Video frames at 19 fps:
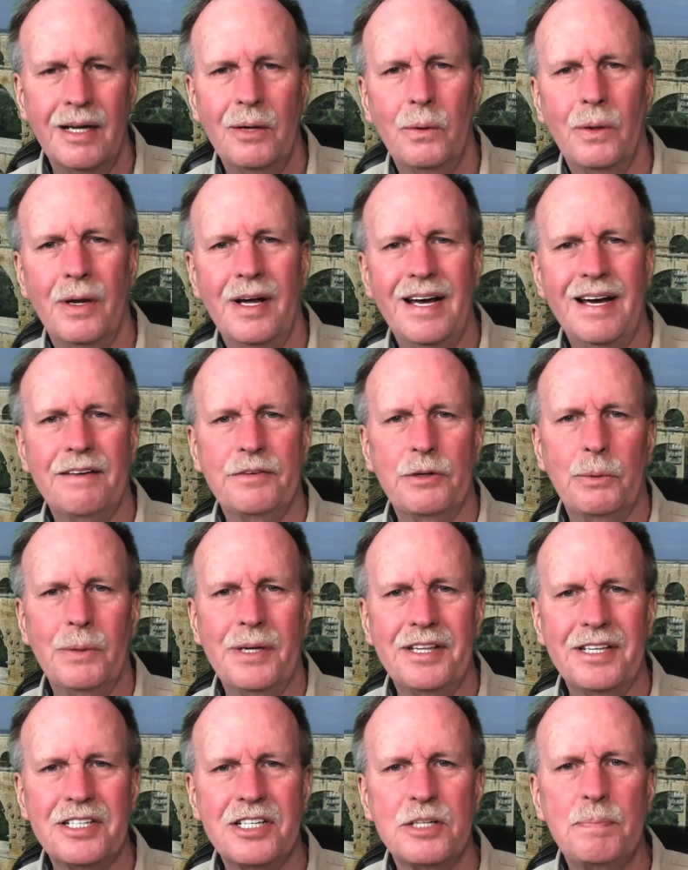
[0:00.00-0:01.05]
Well, hi everyone,
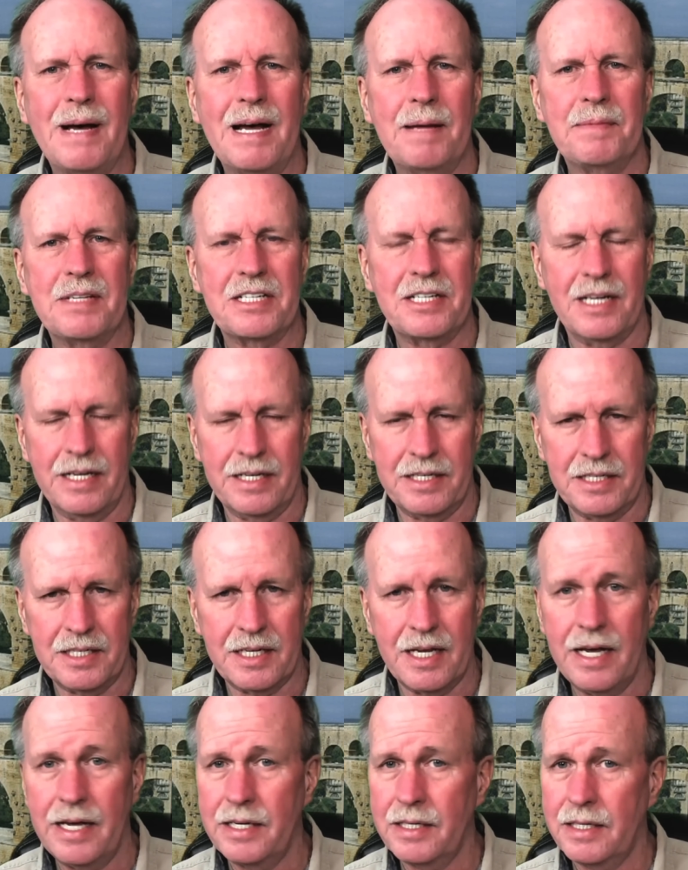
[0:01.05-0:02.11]
this is Bob the Science
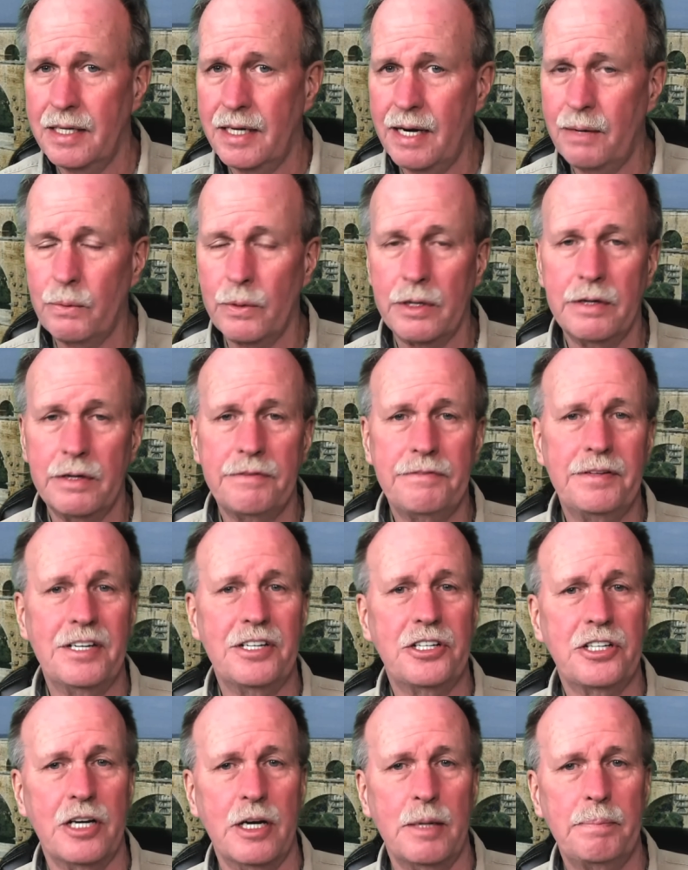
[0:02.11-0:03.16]
Guy, and today we're going to
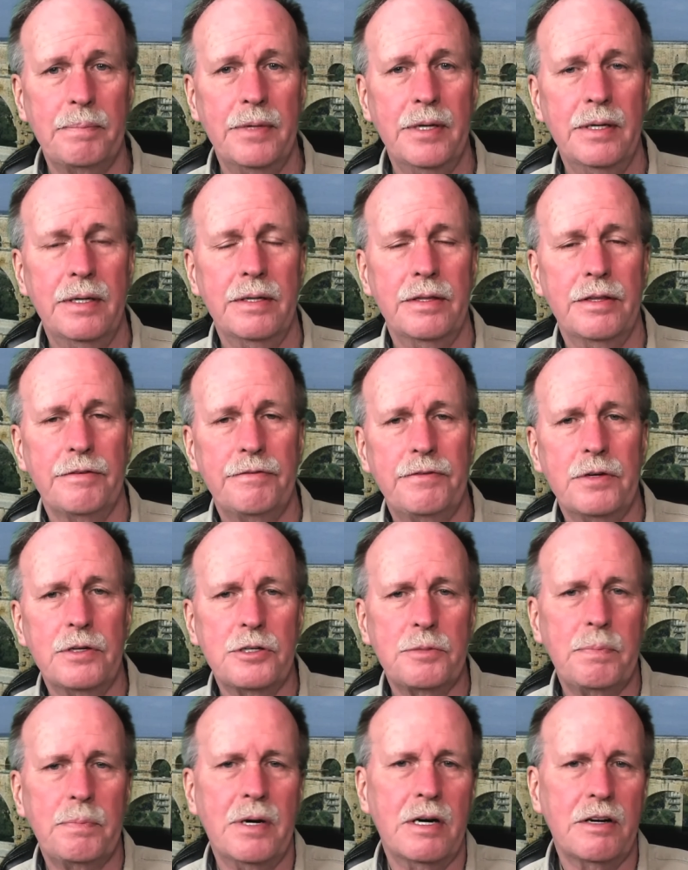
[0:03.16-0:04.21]
finish up the
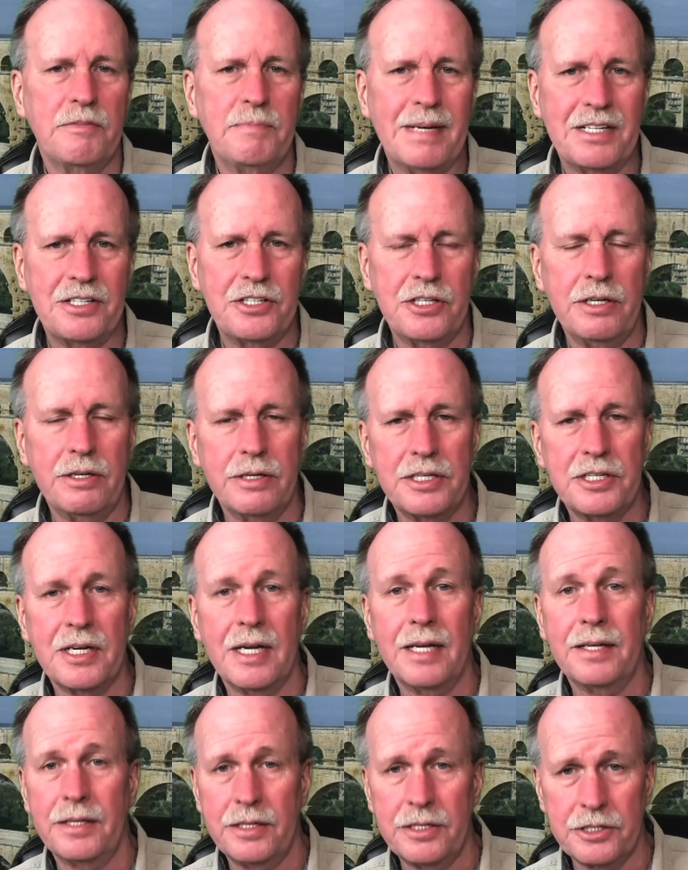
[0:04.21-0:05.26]
first part of my series
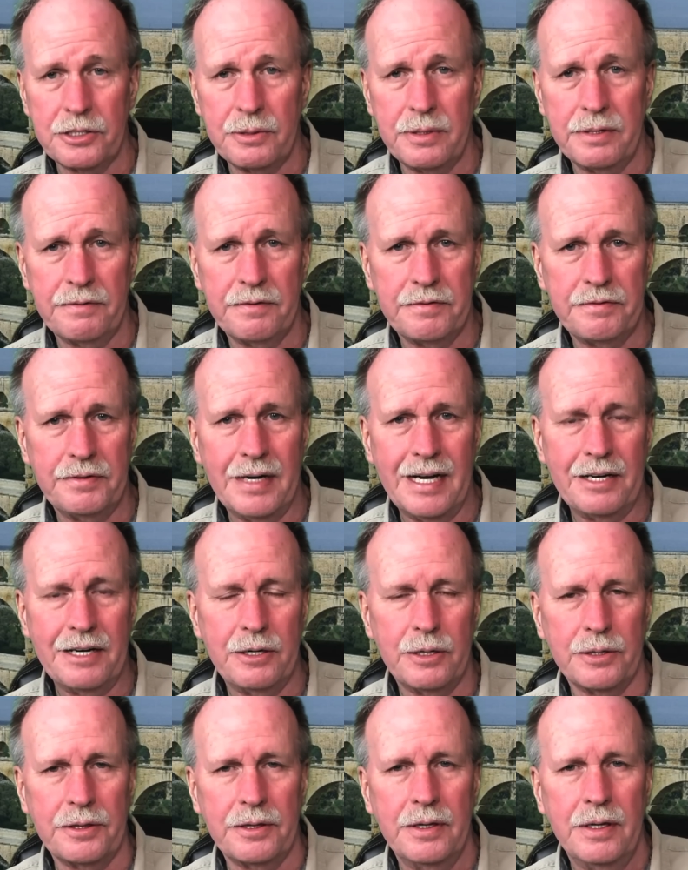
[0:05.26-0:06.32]
on the history of the Flat
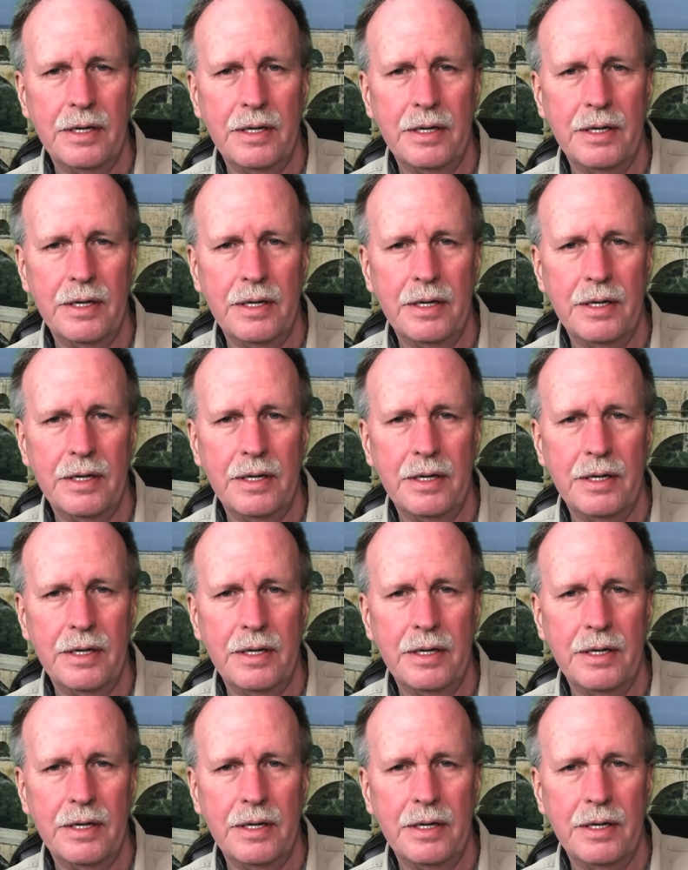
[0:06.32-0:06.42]
Earth.